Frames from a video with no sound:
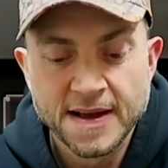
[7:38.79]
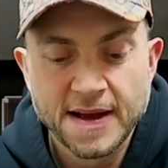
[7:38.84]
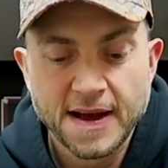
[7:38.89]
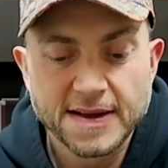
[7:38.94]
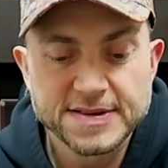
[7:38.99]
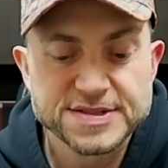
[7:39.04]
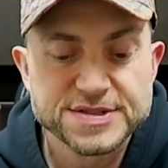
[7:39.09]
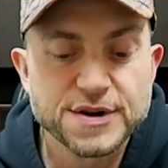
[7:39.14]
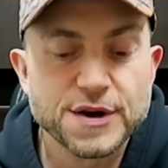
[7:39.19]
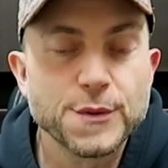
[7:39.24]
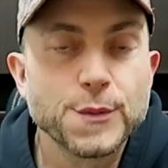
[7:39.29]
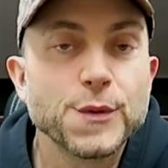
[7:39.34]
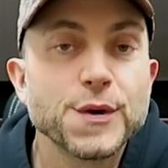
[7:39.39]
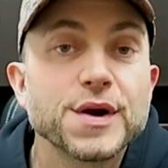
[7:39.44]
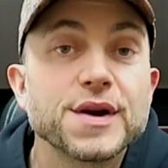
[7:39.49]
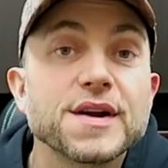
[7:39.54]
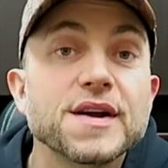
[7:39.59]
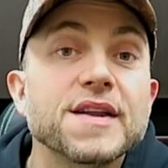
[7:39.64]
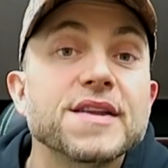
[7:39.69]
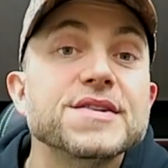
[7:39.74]
I started
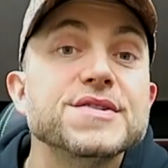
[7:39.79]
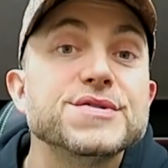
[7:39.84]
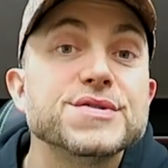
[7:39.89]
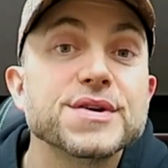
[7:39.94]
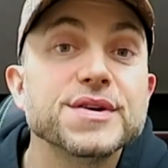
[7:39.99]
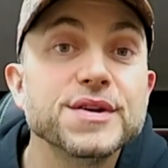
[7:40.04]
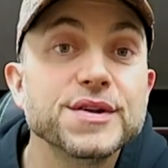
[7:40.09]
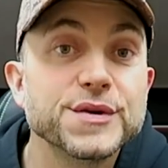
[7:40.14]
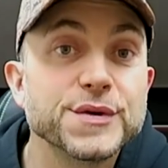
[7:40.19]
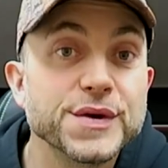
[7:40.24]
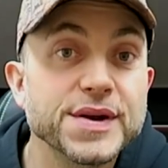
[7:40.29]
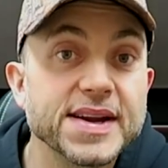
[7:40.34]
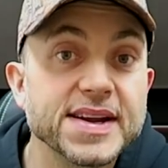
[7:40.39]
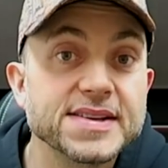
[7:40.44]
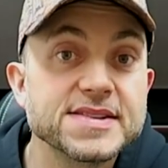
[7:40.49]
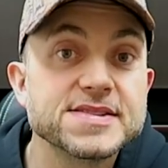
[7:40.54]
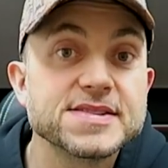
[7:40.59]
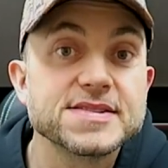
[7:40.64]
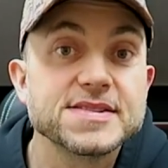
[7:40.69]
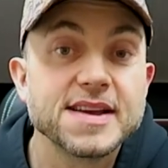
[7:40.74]
working on the drilling
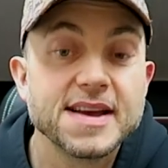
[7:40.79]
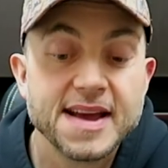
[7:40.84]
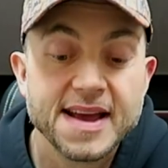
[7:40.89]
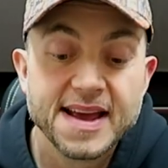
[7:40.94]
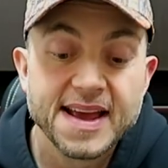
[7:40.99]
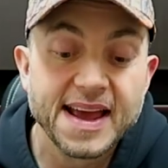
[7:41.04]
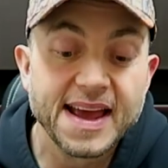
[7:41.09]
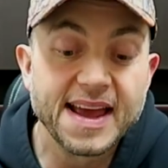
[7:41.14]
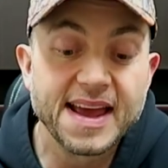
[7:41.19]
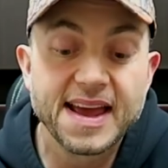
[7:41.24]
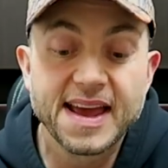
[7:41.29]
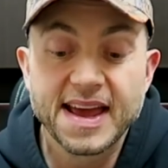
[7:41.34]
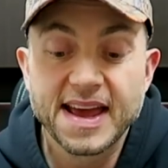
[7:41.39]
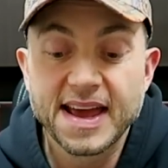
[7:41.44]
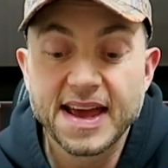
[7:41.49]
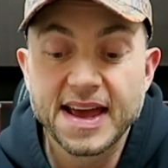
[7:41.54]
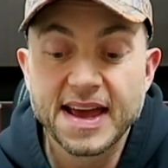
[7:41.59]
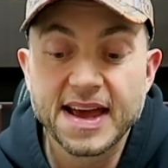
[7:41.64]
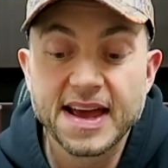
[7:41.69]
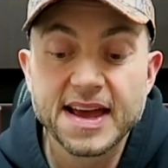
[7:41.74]
rigs,
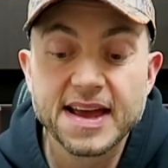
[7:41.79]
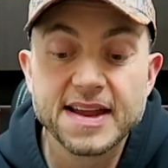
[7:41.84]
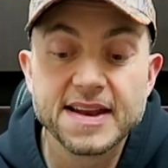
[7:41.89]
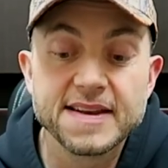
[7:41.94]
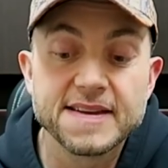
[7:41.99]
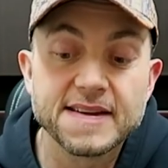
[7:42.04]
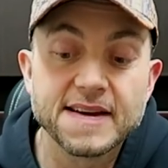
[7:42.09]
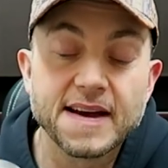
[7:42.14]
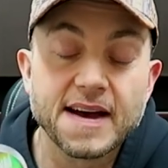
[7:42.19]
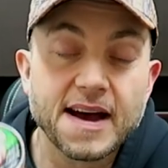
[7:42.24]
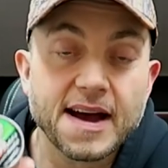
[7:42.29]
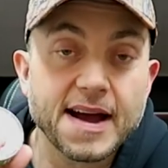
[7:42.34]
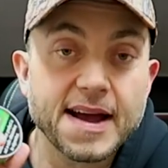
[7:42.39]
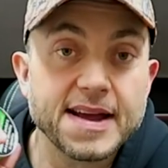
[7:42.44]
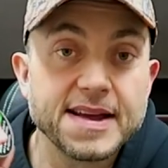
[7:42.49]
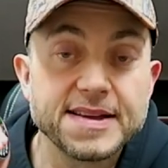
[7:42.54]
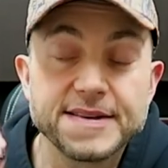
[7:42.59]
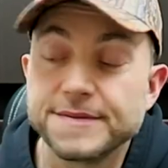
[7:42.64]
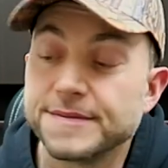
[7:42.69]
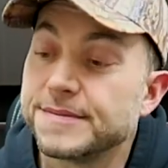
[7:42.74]
and
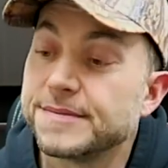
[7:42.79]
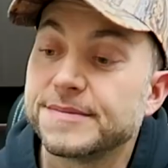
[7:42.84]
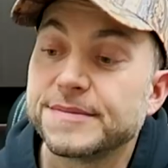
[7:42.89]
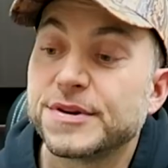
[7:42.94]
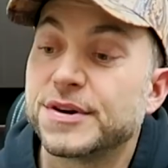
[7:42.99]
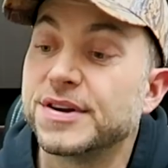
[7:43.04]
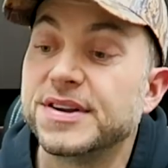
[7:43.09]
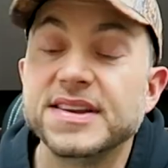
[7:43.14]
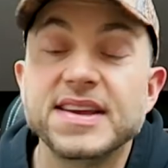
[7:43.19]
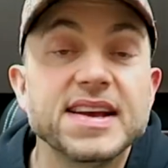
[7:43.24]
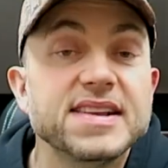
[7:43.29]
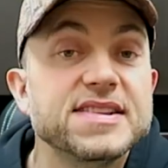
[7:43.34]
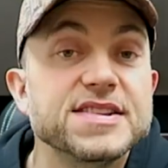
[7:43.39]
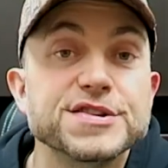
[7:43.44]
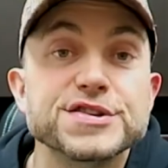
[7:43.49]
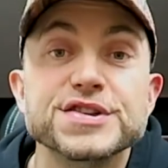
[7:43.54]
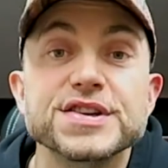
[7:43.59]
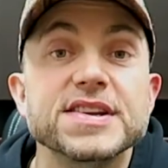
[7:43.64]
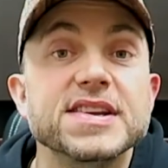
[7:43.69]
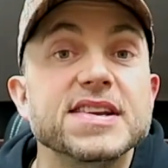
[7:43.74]
I couldn't get this
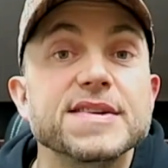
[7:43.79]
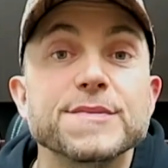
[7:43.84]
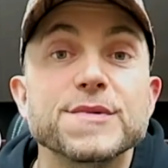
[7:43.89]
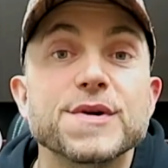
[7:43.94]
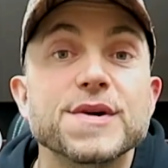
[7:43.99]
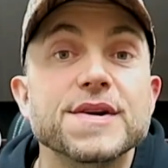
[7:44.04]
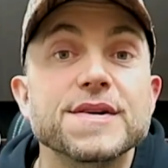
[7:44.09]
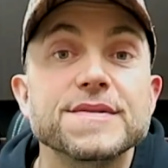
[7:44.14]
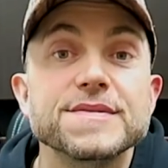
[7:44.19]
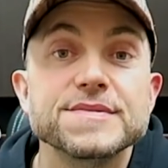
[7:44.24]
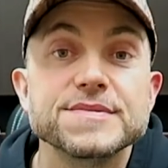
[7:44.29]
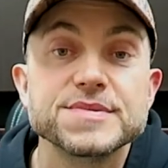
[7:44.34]
shit anymore.